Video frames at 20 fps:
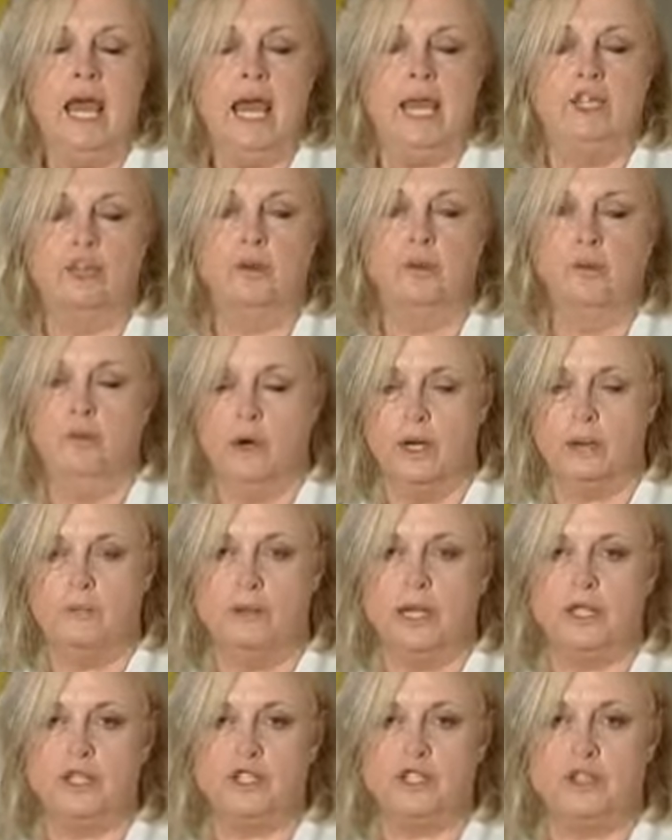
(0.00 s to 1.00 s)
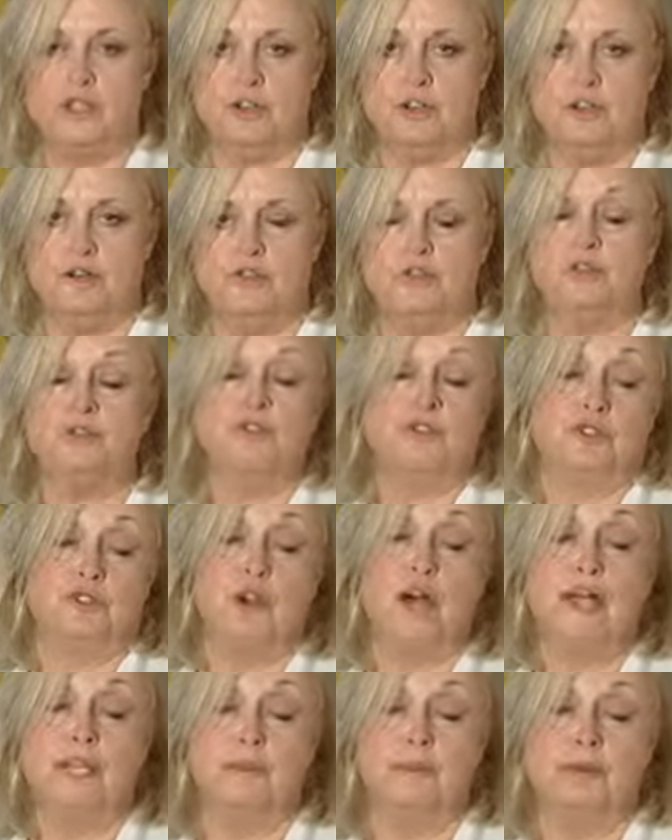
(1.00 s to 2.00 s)
And you want to make sure, you're
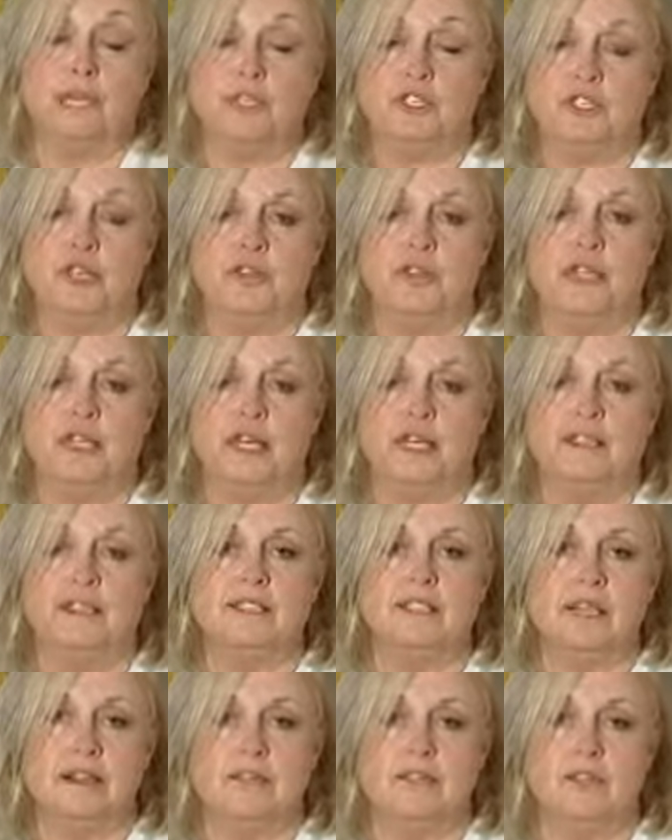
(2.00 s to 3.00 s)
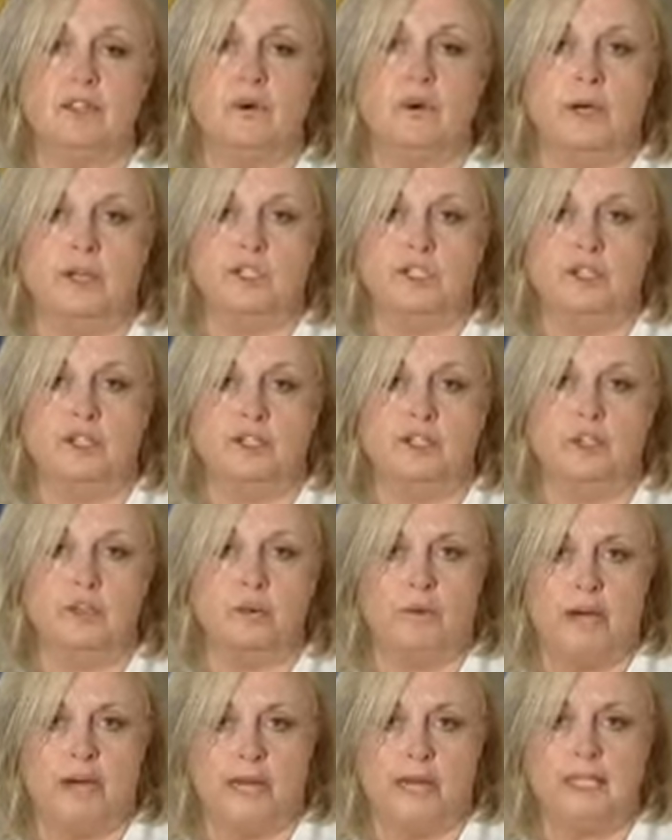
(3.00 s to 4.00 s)
trying to make sure you get the 7th question
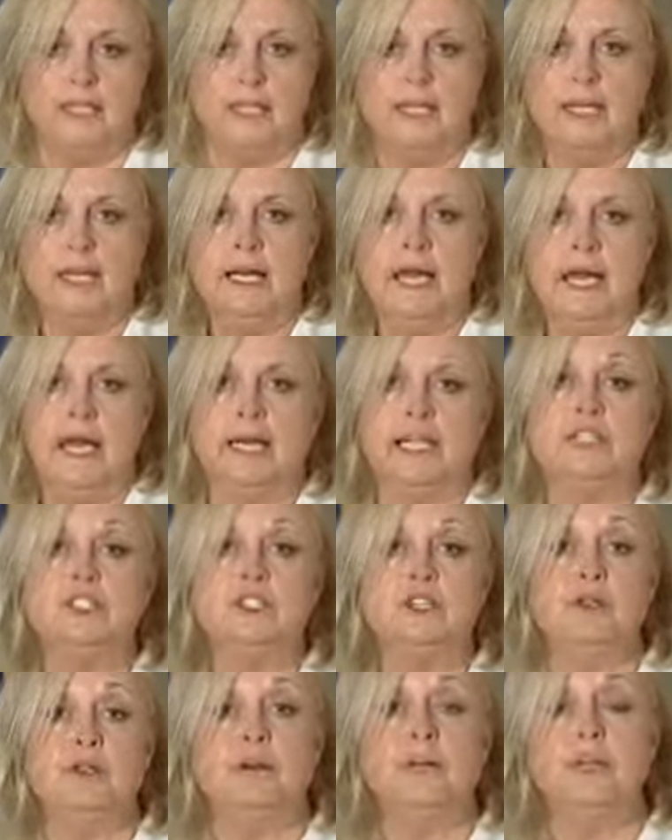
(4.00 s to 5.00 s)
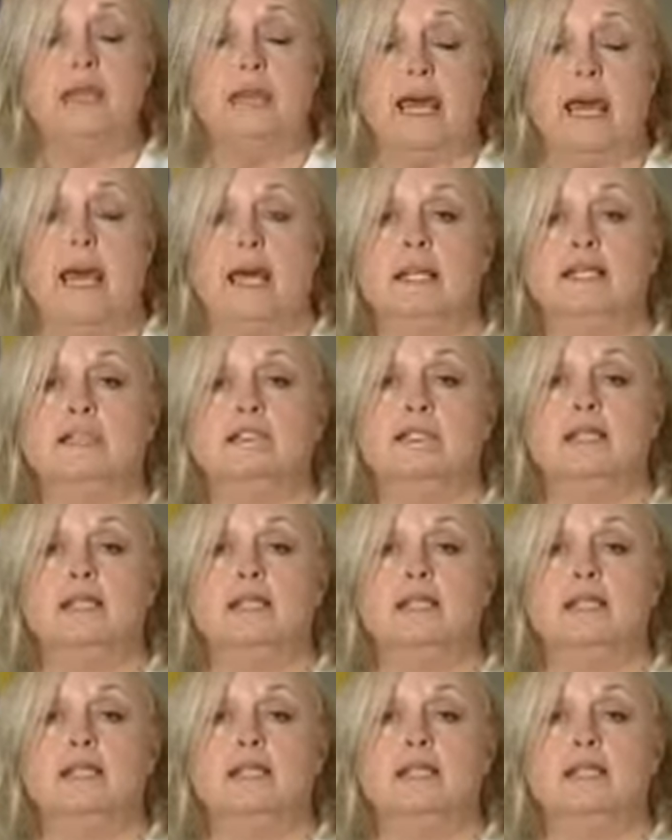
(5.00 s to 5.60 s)
correct. And in doing that,